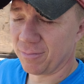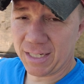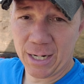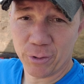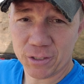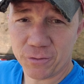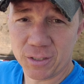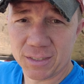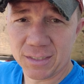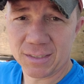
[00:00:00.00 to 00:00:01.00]
cameras, for
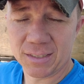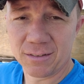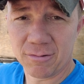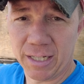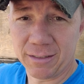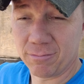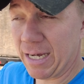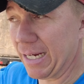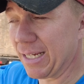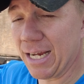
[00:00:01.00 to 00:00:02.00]
instance, like
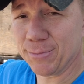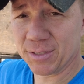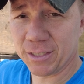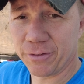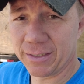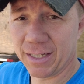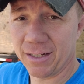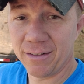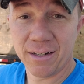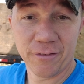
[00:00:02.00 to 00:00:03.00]
ag cams and stuff like
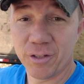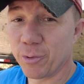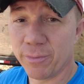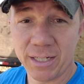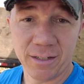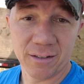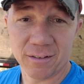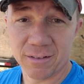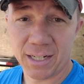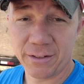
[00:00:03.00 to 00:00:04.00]
that, none of them are made
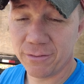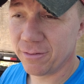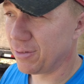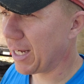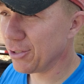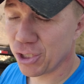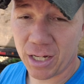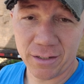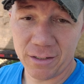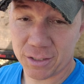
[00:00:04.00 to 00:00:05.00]
here. Not even, not
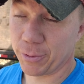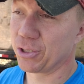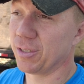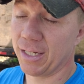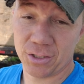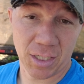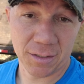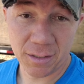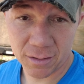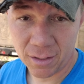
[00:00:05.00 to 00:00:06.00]
John Deere, especially not John
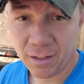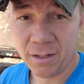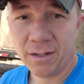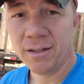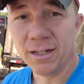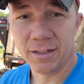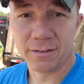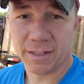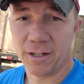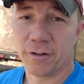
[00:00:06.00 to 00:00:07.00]
Deere,
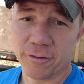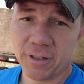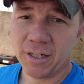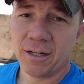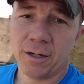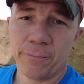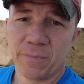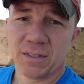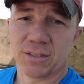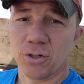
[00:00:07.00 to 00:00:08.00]
anything they offer.
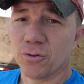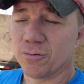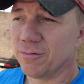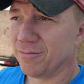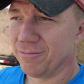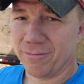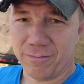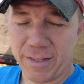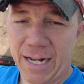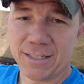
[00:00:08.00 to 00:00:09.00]
So
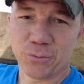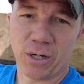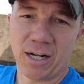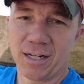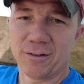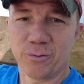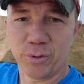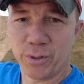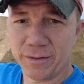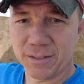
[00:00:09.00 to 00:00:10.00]
that is why
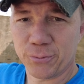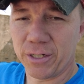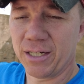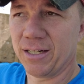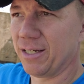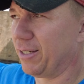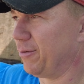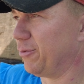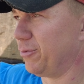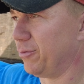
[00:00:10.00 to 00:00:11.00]
we went this way
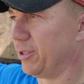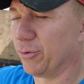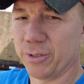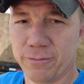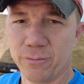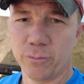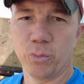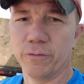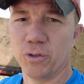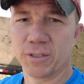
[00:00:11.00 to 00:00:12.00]
and you know, we've,
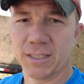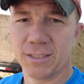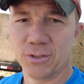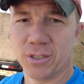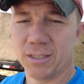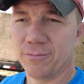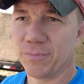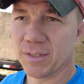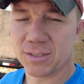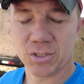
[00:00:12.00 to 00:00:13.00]
we've looked into it. It's